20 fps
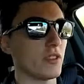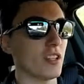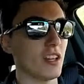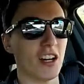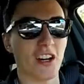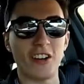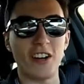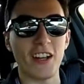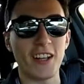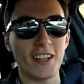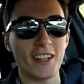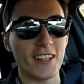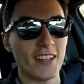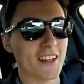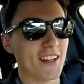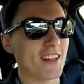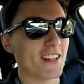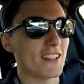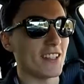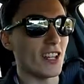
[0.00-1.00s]
Alright,
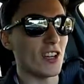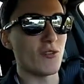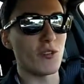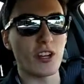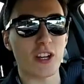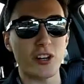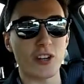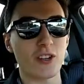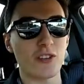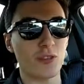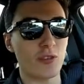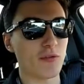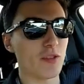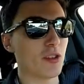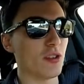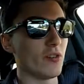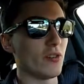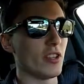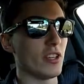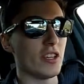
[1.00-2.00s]
today we're here to
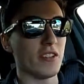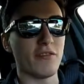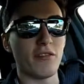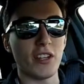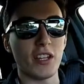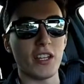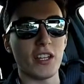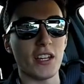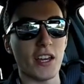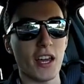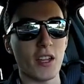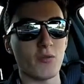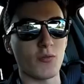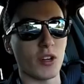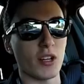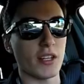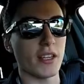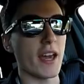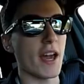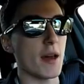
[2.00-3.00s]
review the Invidia
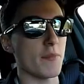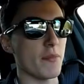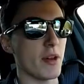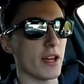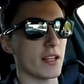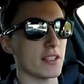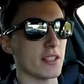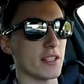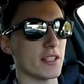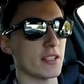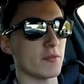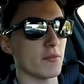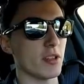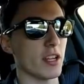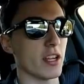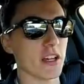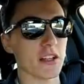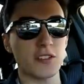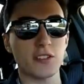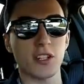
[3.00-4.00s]
N1 catback system
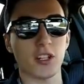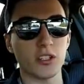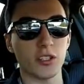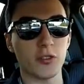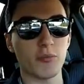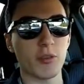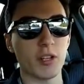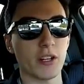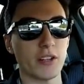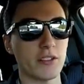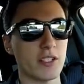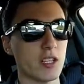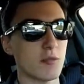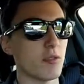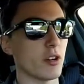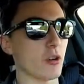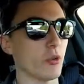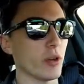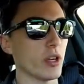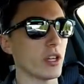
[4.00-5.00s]
that I installed on the BRZ
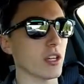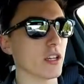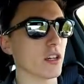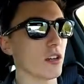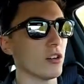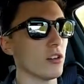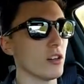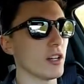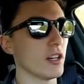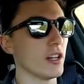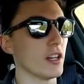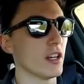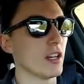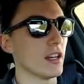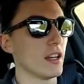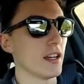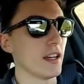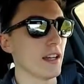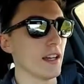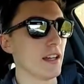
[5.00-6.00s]
about a week ago
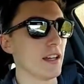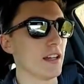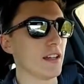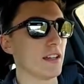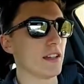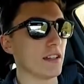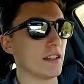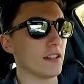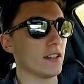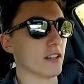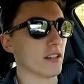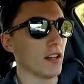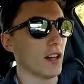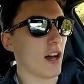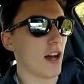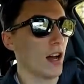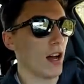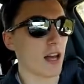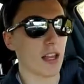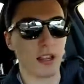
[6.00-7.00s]
and
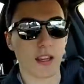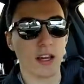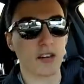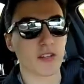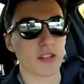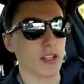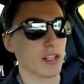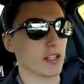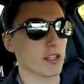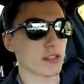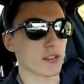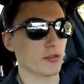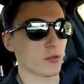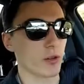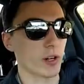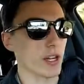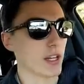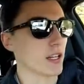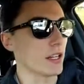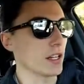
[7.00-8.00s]
I love it. It's
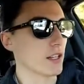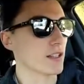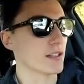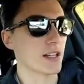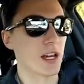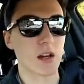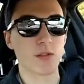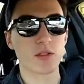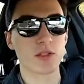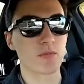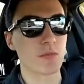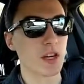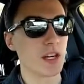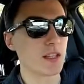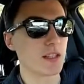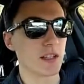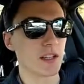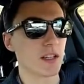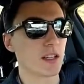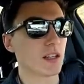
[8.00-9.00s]
great. It sounds
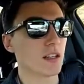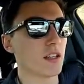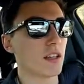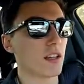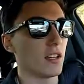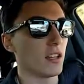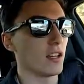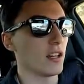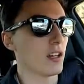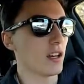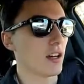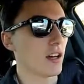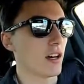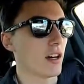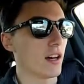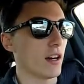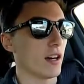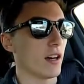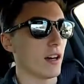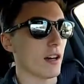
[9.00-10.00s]
amazing.
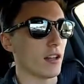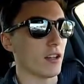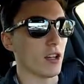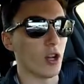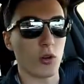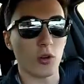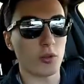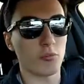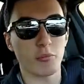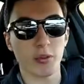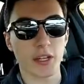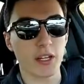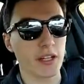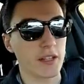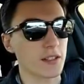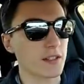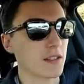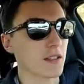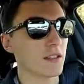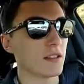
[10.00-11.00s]
Uh, no
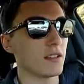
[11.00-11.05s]
complaints.